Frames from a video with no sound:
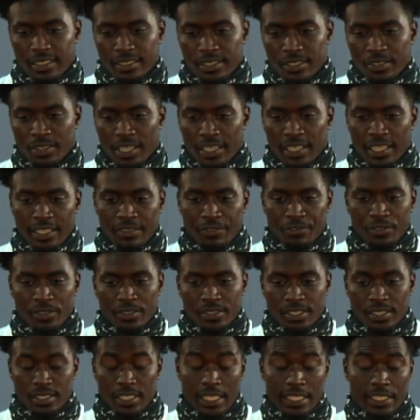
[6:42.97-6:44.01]
You know, I like for
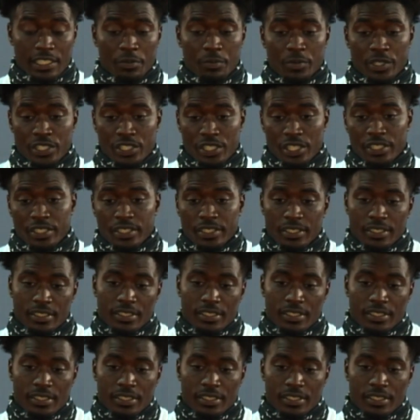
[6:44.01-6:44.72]
things to be certain.